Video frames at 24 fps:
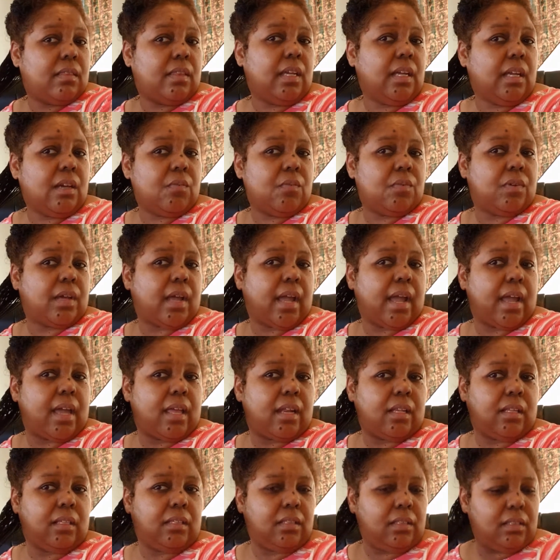think I want to
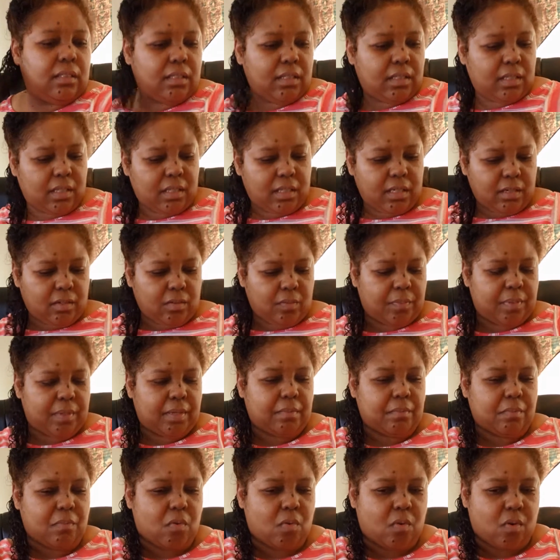add a little
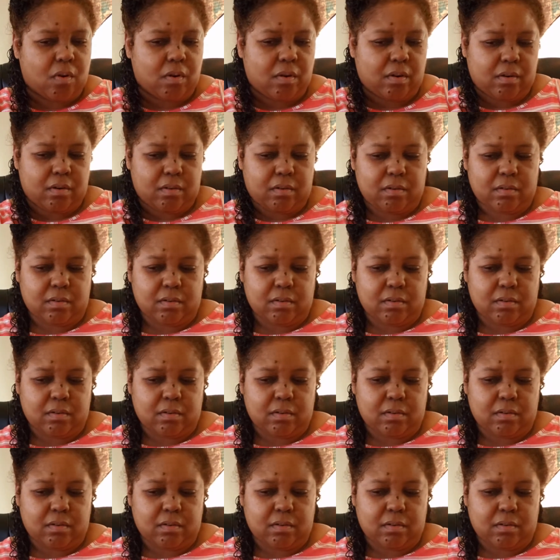bit more.